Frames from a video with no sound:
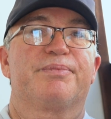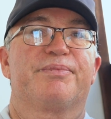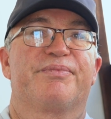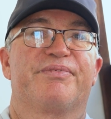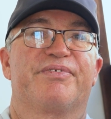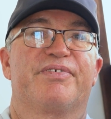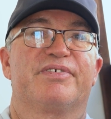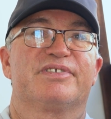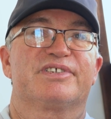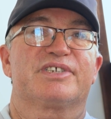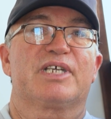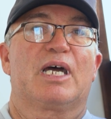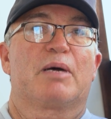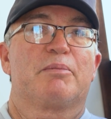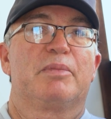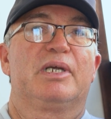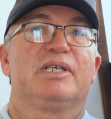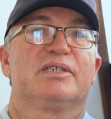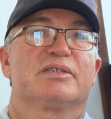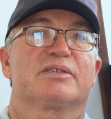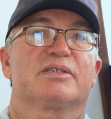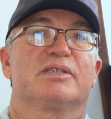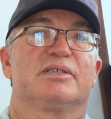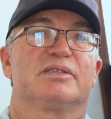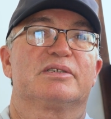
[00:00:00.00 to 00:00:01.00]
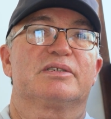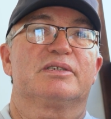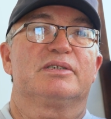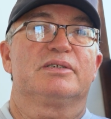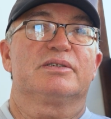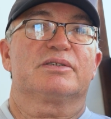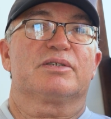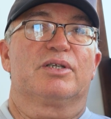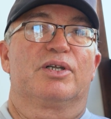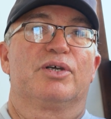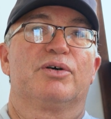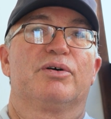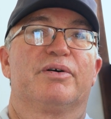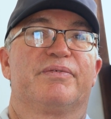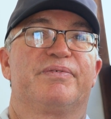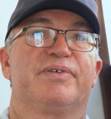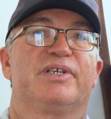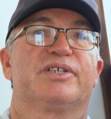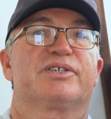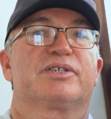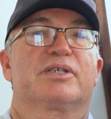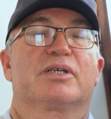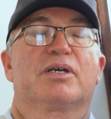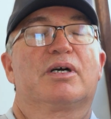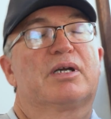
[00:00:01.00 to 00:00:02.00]
for some instances, lure
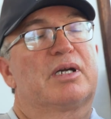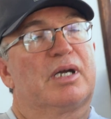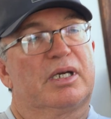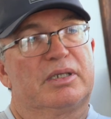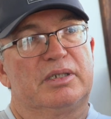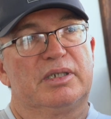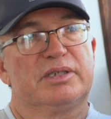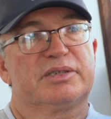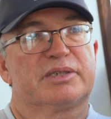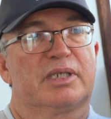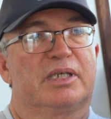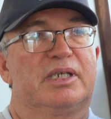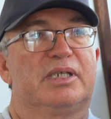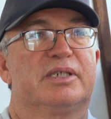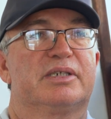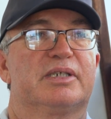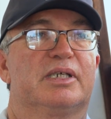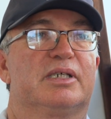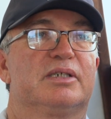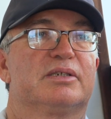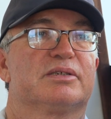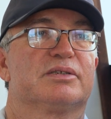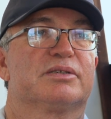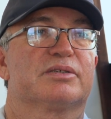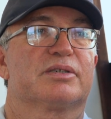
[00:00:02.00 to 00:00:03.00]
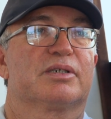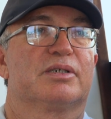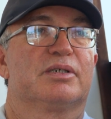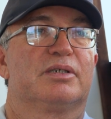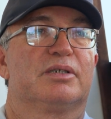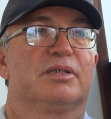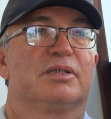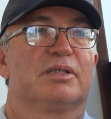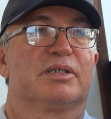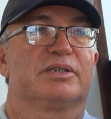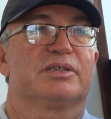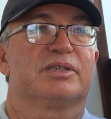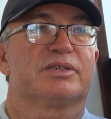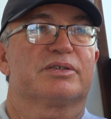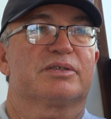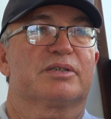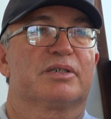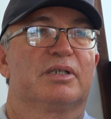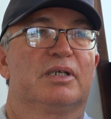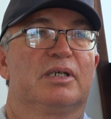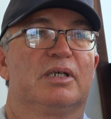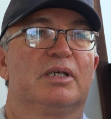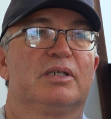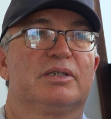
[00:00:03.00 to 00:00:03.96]
fishing, I don't use any teasers at all. I just